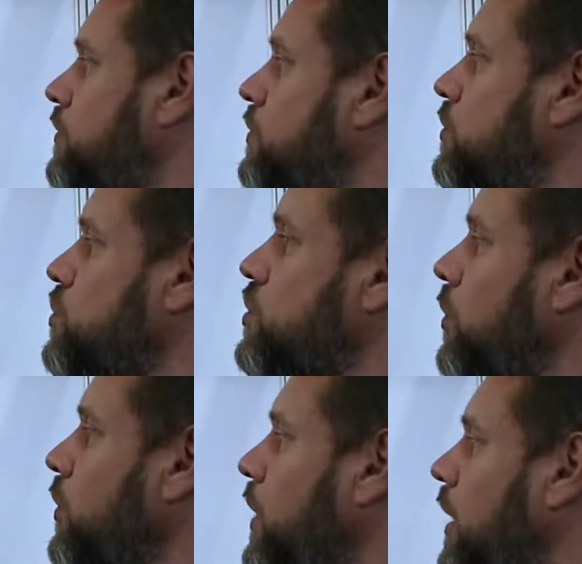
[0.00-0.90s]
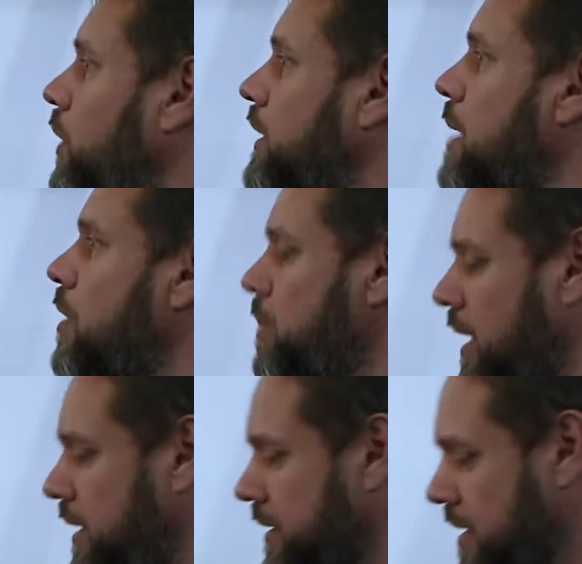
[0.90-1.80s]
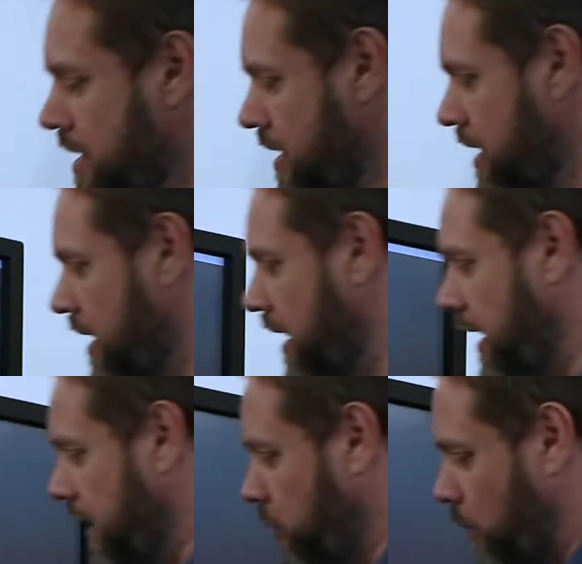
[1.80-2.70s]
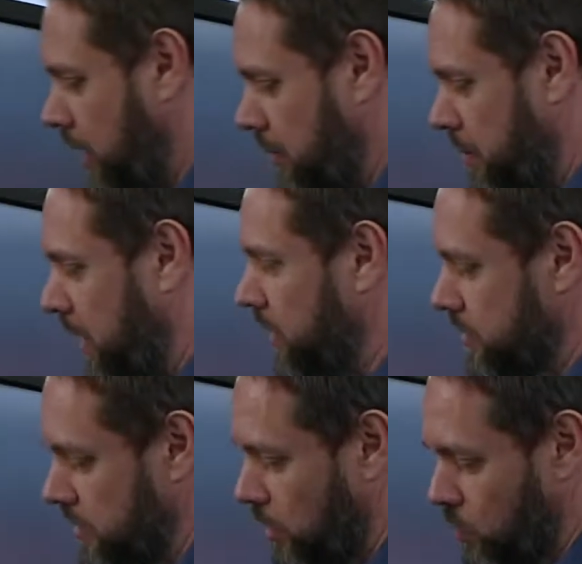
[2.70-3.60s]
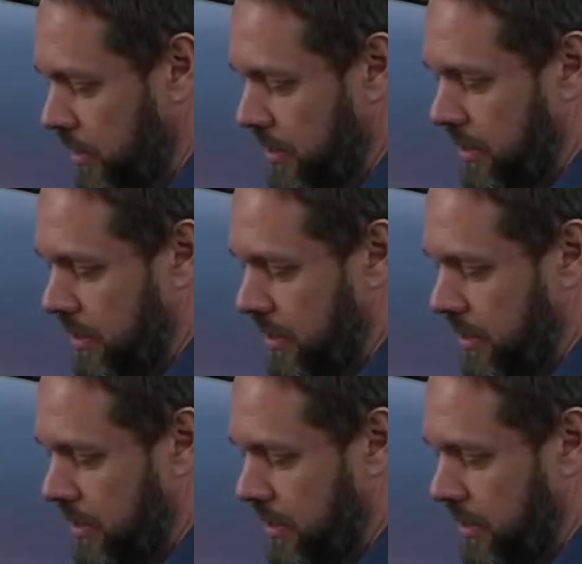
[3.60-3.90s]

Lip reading: to show you our demo plant. And while the plant is loading,